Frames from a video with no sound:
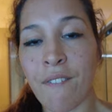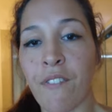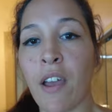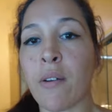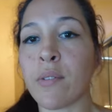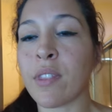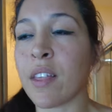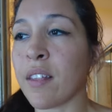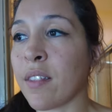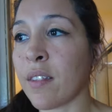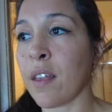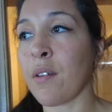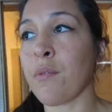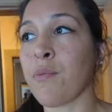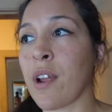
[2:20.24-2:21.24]
found
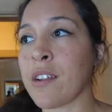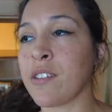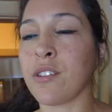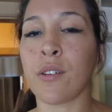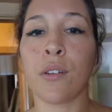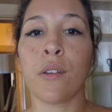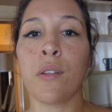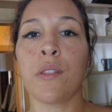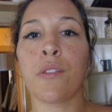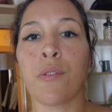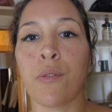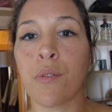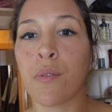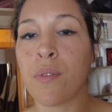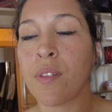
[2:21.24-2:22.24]
this rental
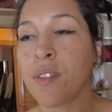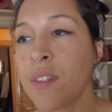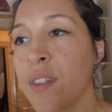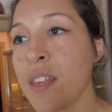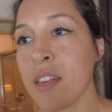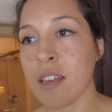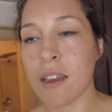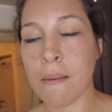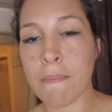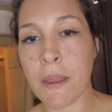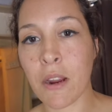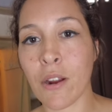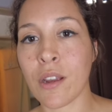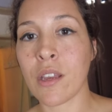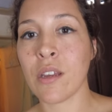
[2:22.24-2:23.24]
through See
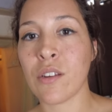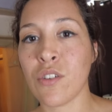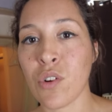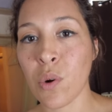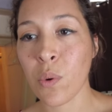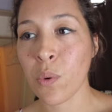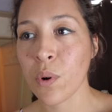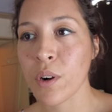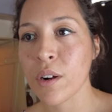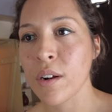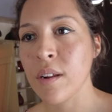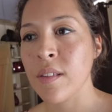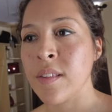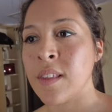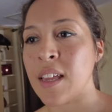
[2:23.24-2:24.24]
America
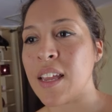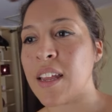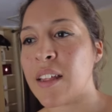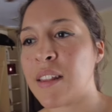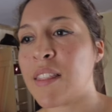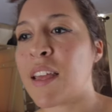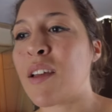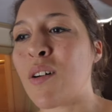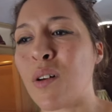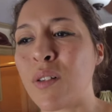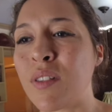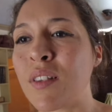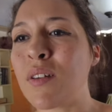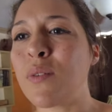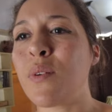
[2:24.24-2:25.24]
Tours, and they
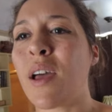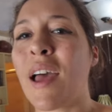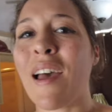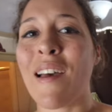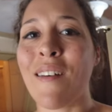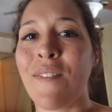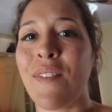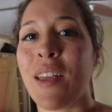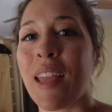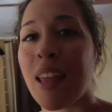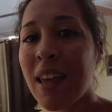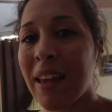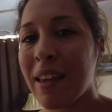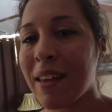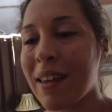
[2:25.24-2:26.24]
also have
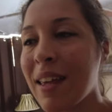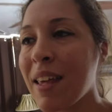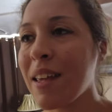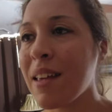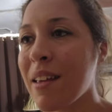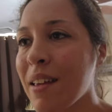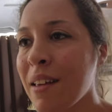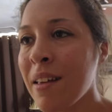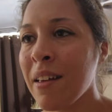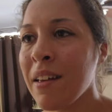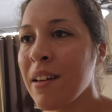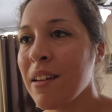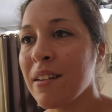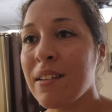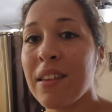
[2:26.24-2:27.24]
a key
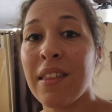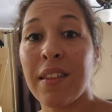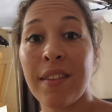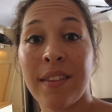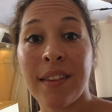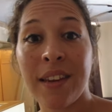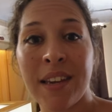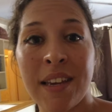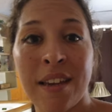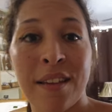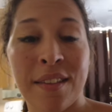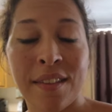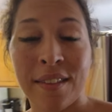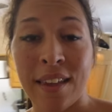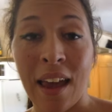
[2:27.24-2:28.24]
to the city
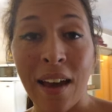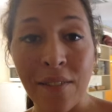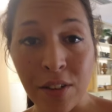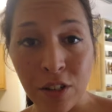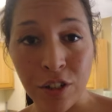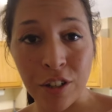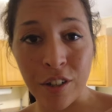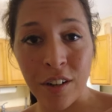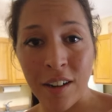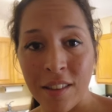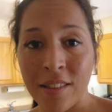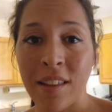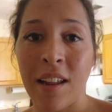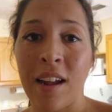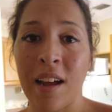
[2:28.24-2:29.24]
scavenger
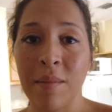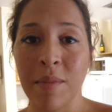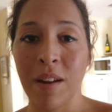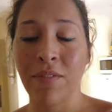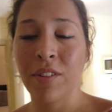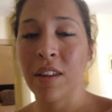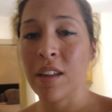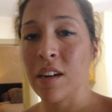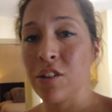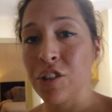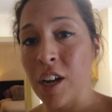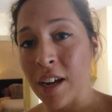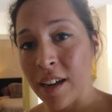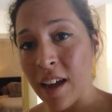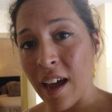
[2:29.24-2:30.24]
hunt that I'm definitely gonna
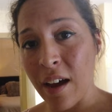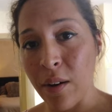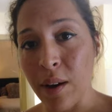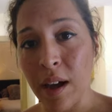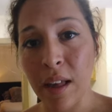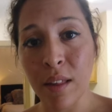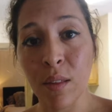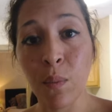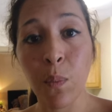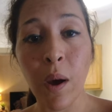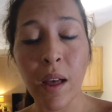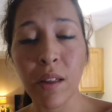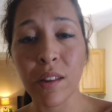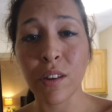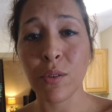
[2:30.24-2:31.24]
check out as
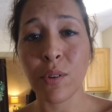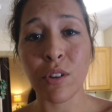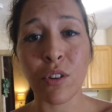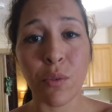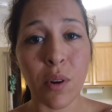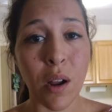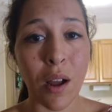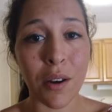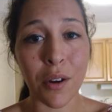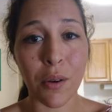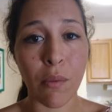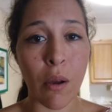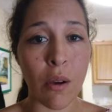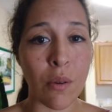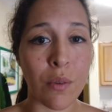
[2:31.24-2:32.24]
well. And you can do it on
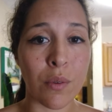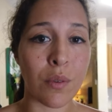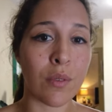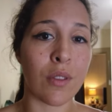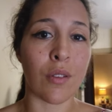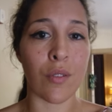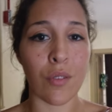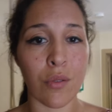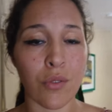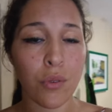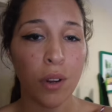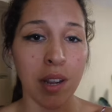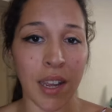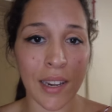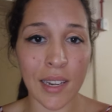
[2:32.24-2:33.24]
your own, there's no
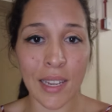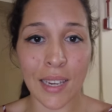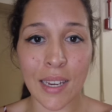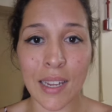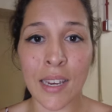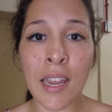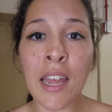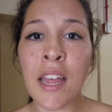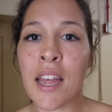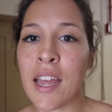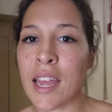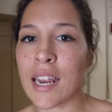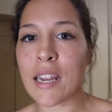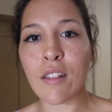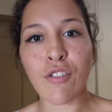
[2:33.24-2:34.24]
tour guide needed,
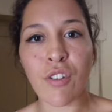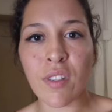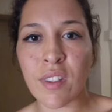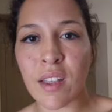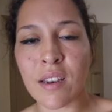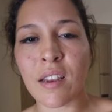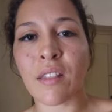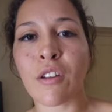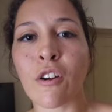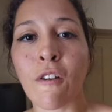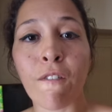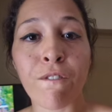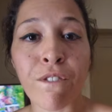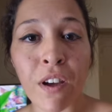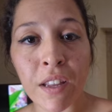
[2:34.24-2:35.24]
and it's just another
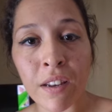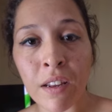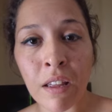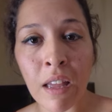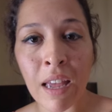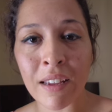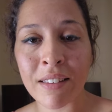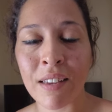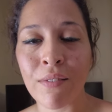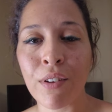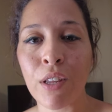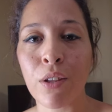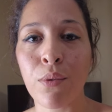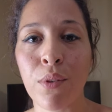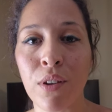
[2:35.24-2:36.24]
fun
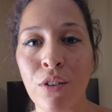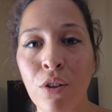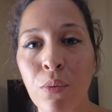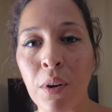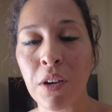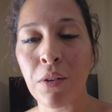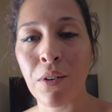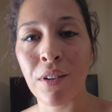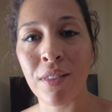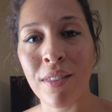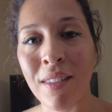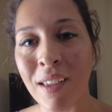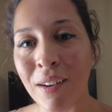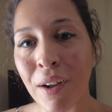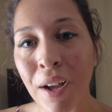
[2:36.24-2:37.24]
activity you can do when you're in
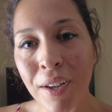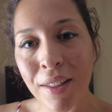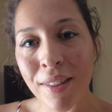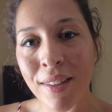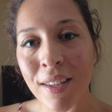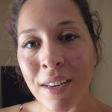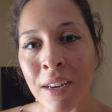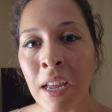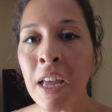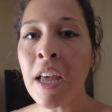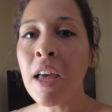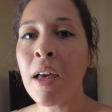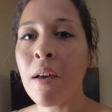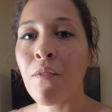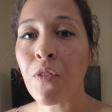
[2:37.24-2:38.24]
St. Augustine.
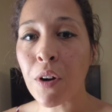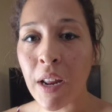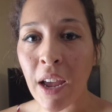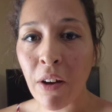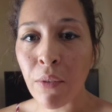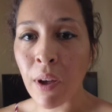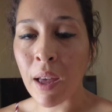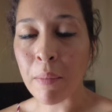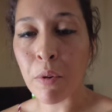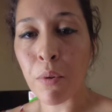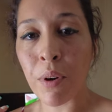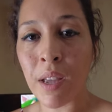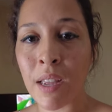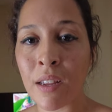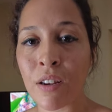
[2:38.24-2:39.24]
For now, I'm
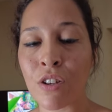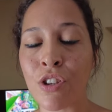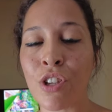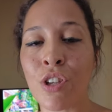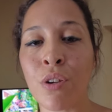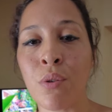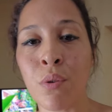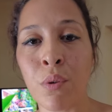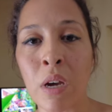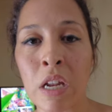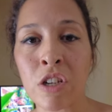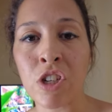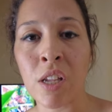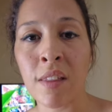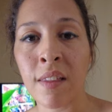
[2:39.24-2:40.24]
going to
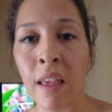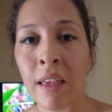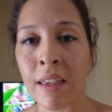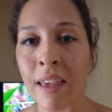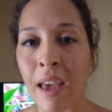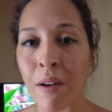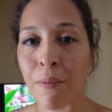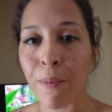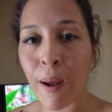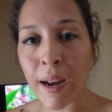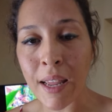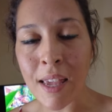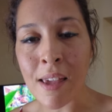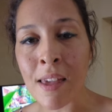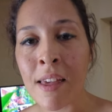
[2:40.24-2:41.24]
just get
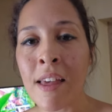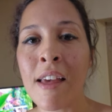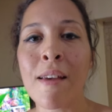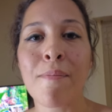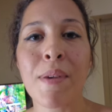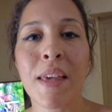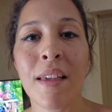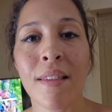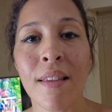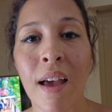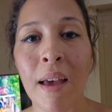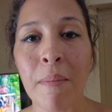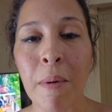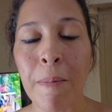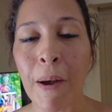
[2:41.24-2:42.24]
ready because
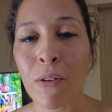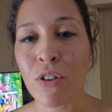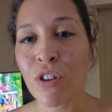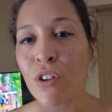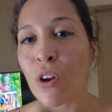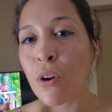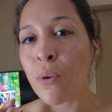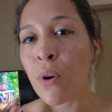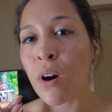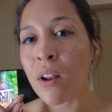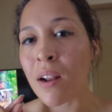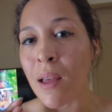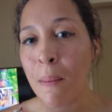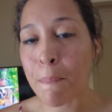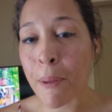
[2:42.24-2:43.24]
I'm about to go
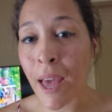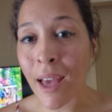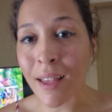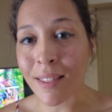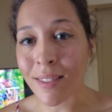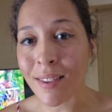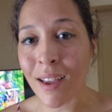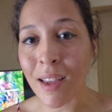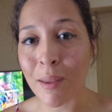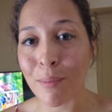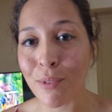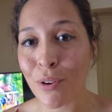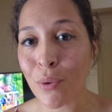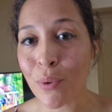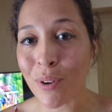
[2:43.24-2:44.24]
on
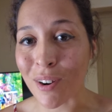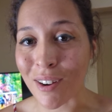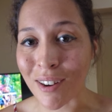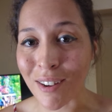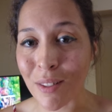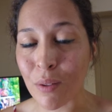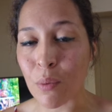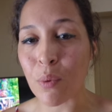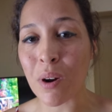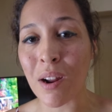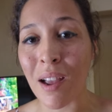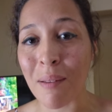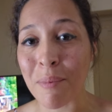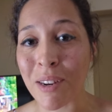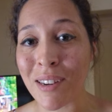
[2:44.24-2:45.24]
pastime tours
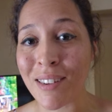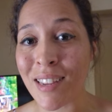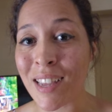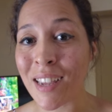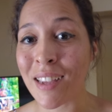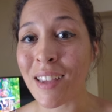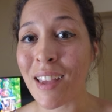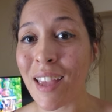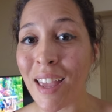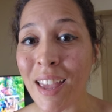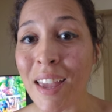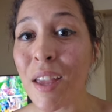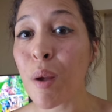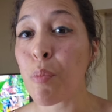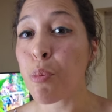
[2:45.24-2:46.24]
where I'm gonna take
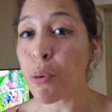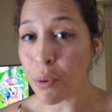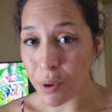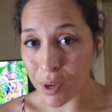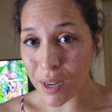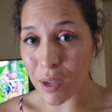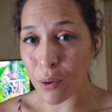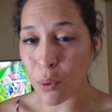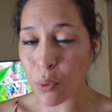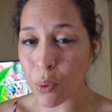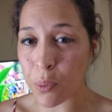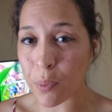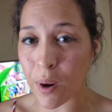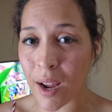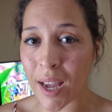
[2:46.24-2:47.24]
a pretty
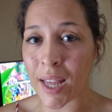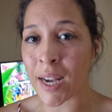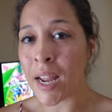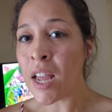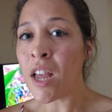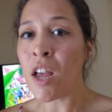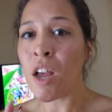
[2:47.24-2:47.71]
cool ride